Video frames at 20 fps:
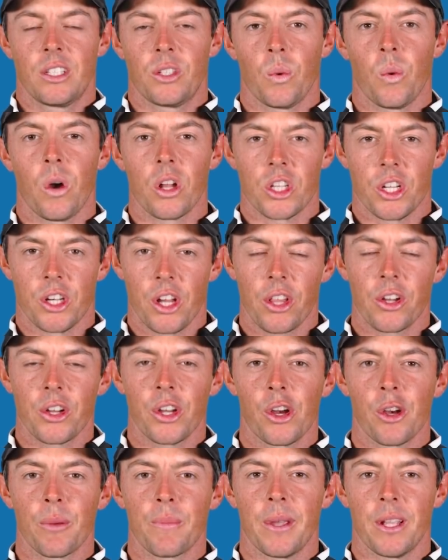To watch
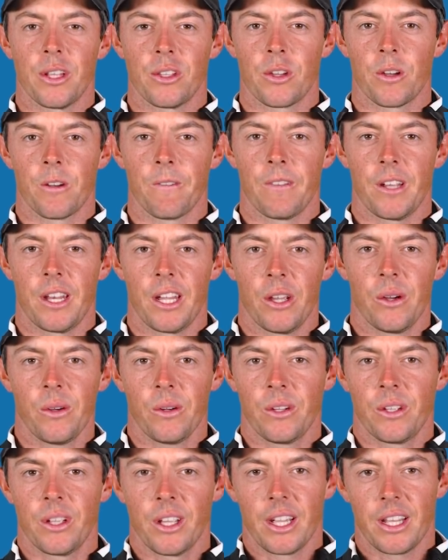another European Tour
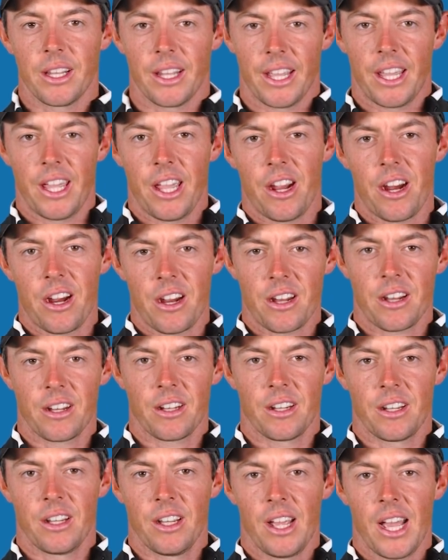video, click here,
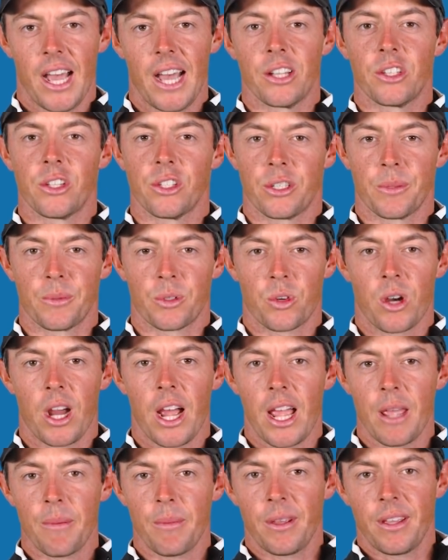and to
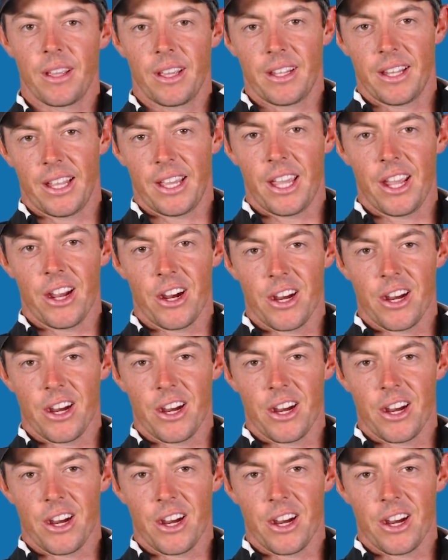subscribe, click